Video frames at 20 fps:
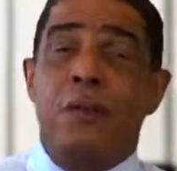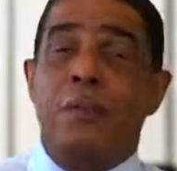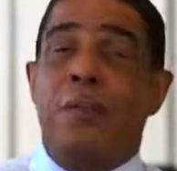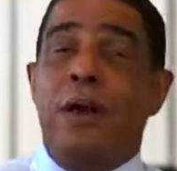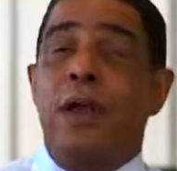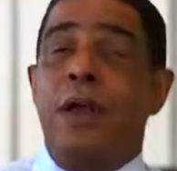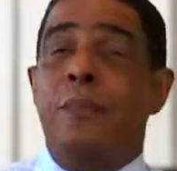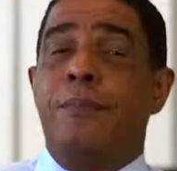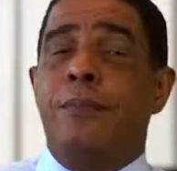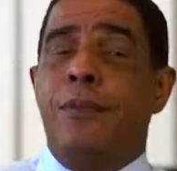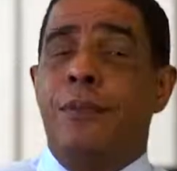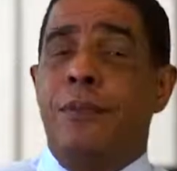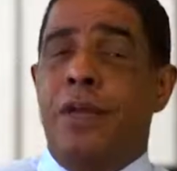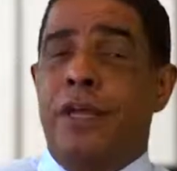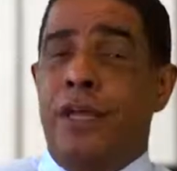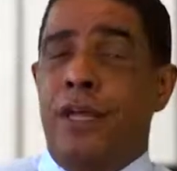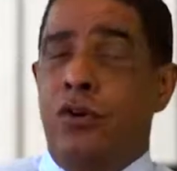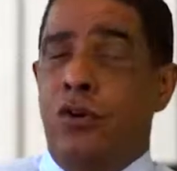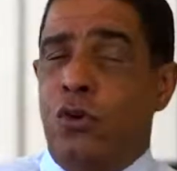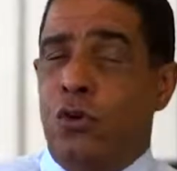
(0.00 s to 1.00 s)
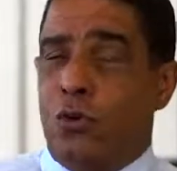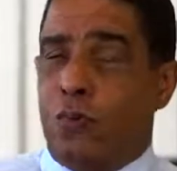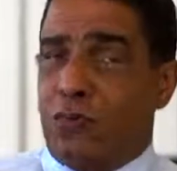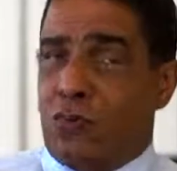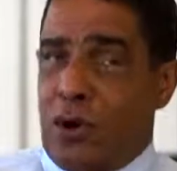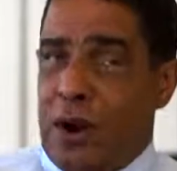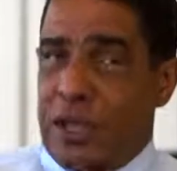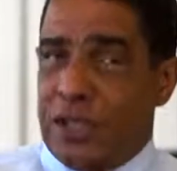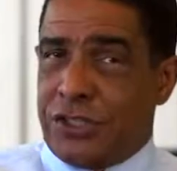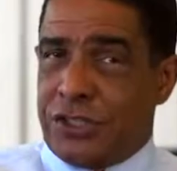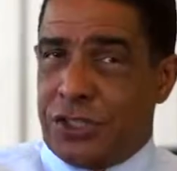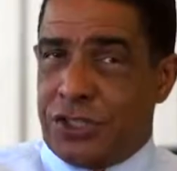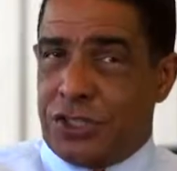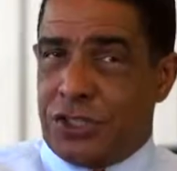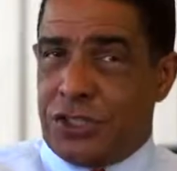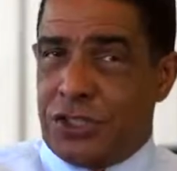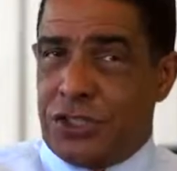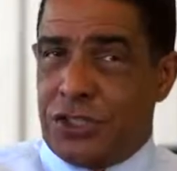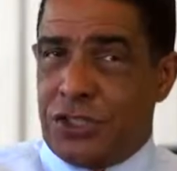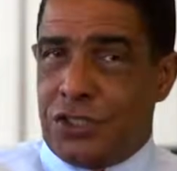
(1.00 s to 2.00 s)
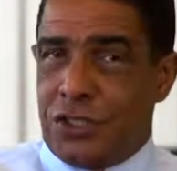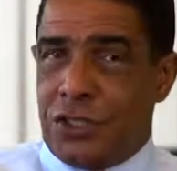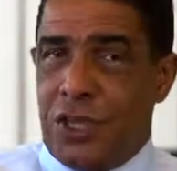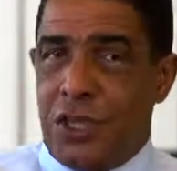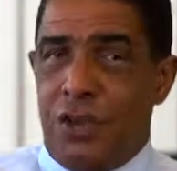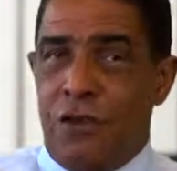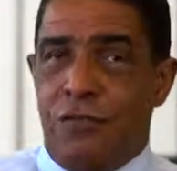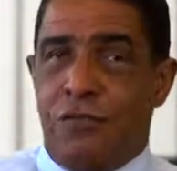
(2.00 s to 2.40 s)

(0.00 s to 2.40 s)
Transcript: by implementing new processes